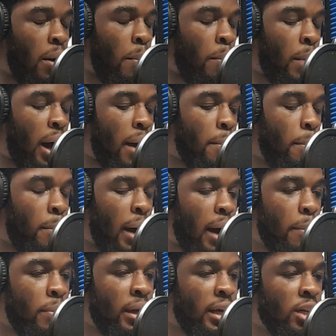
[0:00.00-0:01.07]

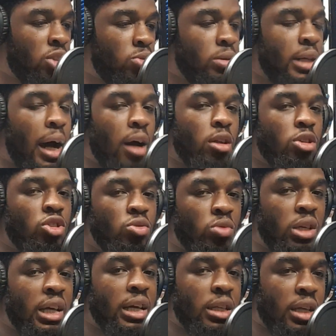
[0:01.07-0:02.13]
my big issue is, how did you
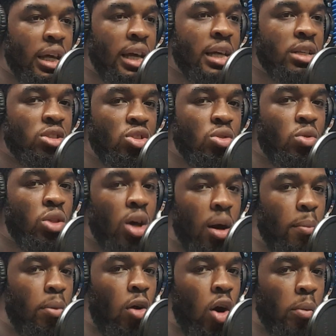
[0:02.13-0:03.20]
get into the
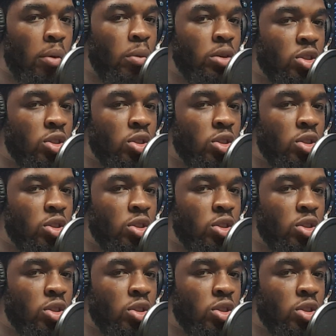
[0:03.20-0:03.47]
apartment,